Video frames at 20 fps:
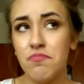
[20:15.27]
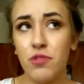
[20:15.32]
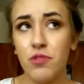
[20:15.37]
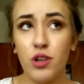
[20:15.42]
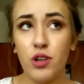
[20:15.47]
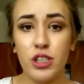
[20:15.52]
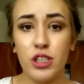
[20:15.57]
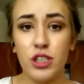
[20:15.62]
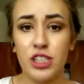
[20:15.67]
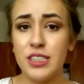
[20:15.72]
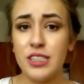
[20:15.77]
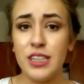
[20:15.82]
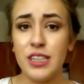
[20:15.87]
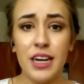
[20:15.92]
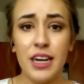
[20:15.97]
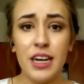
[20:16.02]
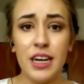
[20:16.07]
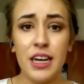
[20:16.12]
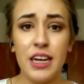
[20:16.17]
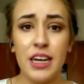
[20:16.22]
or just like
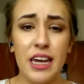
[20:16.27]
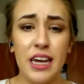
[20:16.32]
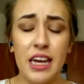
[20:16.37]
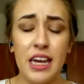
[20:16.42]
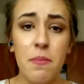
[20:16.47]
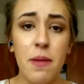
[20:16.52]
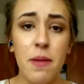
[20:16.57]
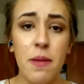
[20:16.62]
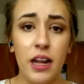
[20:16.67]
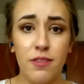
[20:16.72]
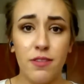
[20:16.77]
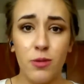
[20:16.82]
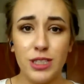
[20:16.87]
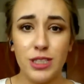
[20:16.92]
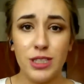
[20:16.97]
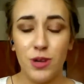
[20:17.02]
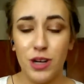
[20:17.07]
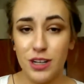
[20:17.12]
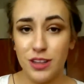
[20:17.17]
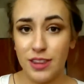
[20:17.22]
an email every once in
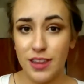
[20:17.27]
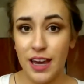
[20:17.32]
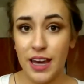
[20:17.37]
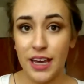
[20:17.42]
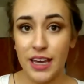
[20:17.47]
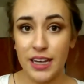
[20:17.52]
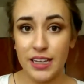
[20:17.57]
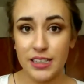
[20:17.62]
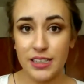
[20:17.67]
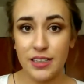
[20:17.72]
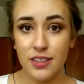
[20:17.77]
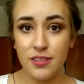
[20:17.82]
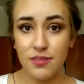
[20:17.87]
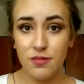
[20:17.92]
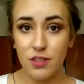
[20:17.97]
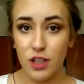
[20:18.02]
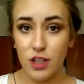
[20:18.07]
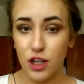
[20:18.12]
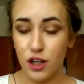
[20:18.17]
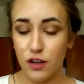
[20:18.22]
a while thanking
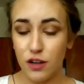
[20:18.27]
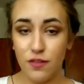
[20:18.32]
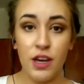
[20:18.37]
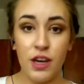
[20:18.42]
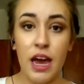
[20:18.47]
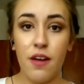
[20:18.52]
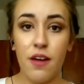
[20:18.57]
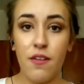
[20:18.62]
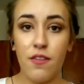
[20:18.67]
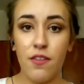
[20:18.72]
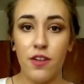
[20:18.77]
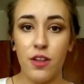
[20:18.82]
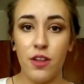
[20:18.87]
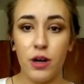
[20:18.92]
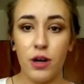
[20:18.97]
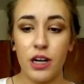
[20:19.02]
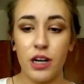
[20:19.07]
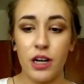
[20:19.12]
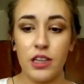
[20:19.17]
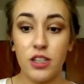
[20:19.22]
your VA for the work
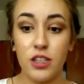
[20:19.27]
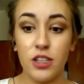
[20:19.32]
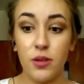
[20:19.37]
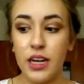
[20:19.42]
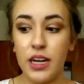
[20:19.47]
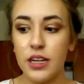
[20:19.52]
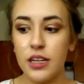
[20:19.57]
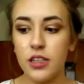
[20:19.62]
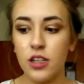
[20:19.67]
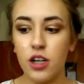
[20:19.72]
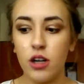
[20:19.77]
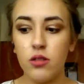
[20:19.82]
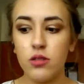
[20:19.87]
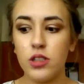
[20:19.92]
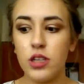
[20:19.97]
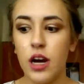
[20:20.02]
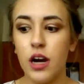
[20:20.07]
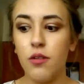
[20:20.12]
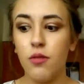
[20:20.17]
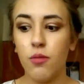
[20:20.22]
they're doing goes
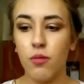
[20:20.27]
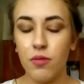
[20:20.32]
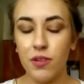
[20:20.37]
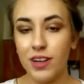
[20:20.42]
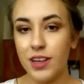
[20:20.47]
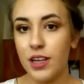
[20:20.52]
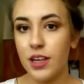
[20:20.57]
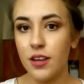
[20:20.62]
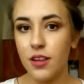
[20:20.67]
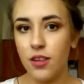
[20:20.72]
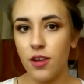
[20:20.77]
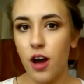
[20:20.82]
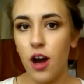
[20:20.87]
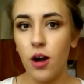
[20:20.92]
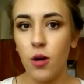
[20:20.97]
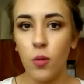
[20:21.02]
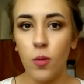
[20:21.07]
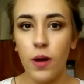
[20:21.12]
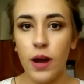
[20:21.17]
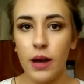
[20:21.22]
a really
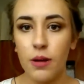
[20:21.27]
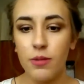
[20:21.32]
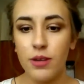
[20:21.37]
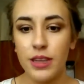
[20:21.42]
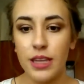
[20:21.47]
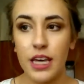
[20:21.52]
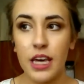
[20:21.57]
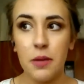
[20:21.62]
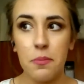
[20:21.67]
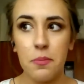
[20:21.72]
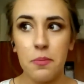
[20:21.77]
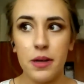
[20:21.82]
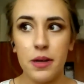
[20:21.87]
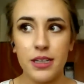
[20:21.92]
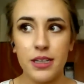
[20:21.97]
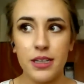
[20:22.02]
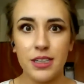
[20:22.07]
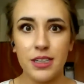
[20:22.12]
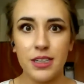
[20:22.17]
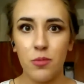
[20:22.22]
long way with keeping
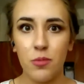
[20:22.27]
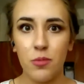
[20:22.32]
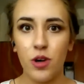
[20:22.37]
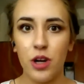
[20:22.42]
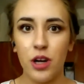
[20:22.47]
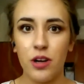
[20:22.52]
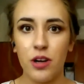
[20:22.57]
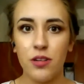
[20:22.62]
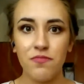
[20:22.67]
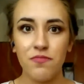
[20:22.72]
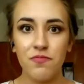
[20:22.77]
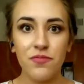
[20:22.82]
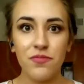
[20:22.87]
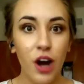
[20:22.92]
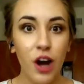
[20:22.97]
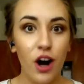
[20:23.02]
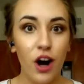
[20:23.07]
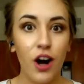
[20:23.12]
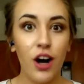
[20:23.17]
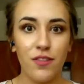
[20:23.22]
someone
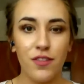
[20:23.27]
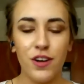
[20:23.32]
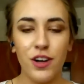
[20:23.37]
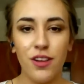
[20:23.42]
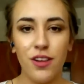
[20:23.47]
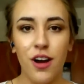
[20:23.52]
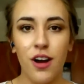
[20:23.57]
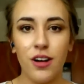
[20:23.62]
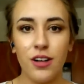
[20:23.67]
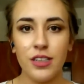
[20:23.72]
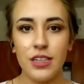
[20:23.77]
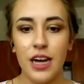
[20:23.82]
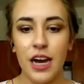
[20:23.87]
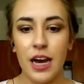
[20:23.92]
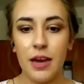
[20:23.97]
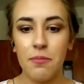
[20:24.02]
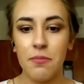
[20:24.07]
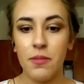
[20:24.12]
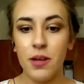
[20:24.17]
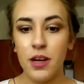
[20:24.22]
on for a long
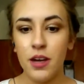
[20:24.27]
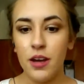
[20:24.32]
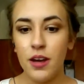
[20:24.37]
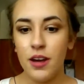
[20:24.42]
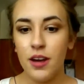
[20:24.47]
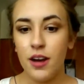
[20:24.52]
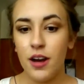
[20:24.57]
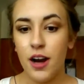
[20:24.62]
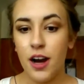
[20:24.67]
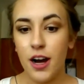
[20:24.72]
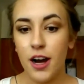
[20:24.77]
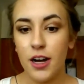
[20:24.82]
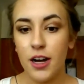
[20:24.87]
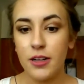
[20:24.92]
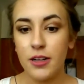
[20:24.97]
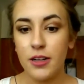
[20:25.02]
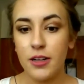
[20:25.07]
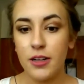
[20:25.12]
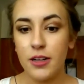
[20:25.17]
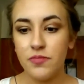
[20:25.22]
time.
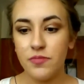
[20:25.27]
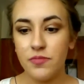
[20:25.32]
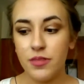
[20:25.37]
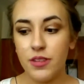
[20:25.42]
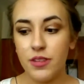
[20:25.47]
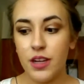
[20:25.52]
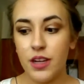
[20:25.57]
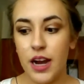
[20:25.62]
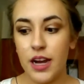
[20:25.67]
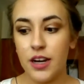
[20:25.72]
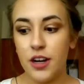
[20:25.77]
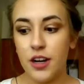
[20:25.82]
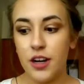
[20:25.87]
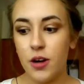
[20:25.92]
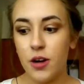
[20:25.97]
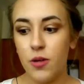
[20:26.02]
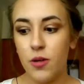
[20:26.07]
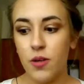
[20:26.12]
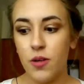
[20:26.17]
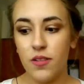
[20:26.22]
I
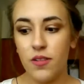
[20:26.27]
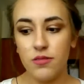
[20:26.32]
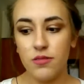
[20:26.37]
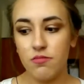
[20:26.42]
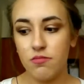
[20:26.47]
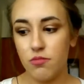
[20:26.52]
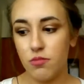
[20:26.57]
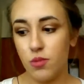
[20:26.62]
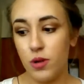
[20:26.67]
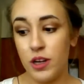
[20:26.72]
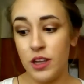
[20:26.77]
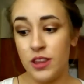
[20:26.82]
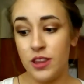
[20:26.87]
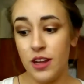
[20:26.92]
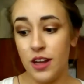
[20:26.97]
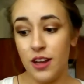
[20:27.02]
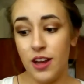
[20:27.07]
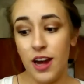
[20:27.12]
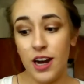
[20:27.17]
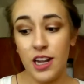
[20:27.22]
know with a
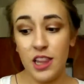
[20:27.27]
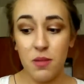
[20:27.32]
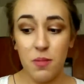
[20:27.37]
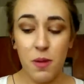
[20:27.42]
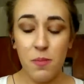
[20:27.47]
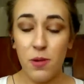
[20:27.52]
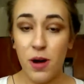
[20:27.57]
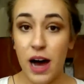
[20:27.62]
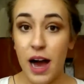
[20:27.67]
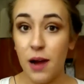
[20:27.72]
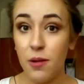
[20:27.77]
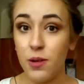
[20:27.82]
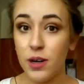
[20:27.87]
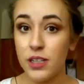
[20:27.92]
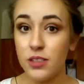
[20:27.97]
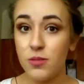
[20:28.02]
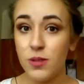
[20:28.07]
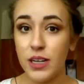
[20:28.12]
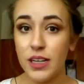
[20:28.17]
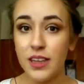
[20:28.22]
lot of the people I worked
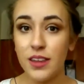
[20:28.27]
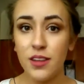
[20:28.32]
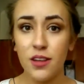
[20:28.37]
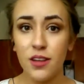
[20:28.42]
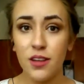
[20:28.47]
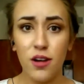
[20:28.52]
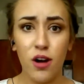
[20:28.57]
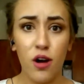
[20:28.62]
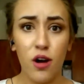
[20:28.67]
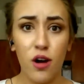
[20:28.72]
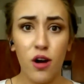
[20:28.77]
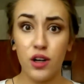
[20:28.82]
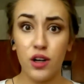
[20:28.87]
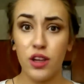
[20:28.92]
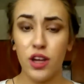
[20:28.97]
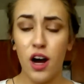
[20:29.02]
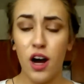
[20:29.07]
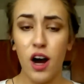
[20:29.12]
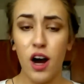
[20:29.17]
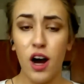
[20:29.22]
with over the
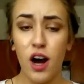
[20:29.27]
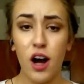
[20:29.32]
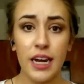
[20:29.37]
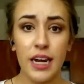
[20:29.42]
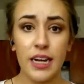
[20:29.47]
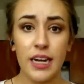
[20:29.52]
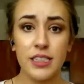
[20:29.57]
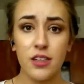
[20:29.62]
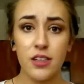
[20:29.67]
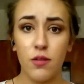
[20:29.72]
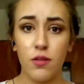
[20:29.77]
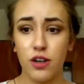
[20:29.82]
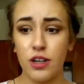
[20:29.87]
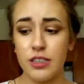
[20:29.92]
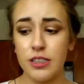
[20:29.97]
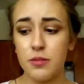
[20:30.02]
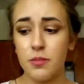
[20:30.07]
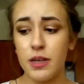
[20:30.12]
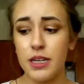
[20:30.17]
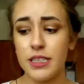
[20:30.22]
holidays, over
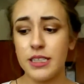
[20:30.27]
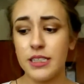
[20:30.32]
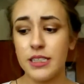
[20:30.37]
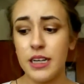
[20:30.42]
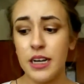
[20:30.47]
Christmas,